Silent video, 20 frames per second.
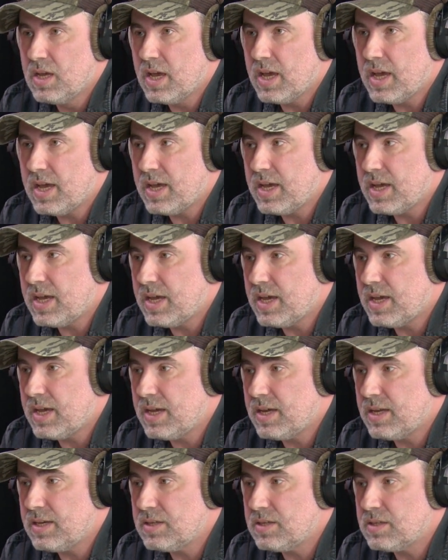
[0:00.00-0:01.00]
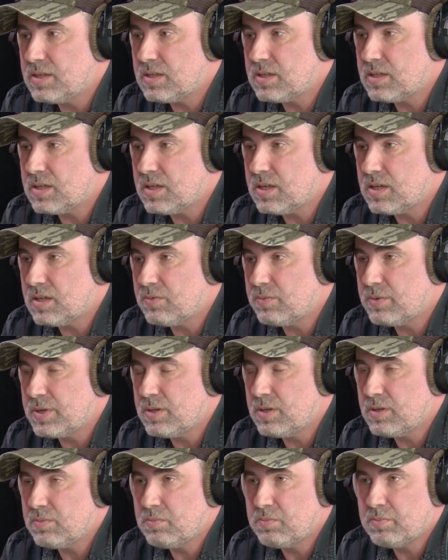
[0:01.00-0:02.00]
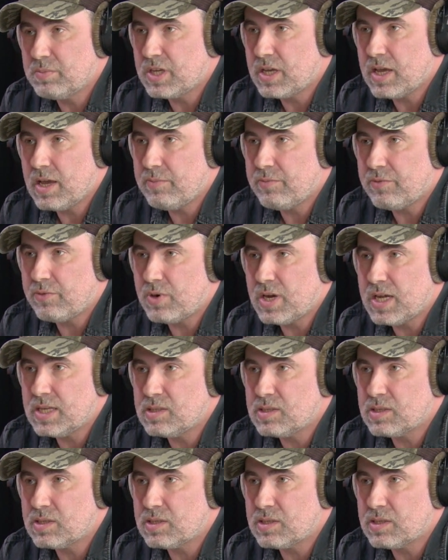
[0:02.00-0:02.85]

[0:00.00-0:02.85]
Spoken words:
and we became friends.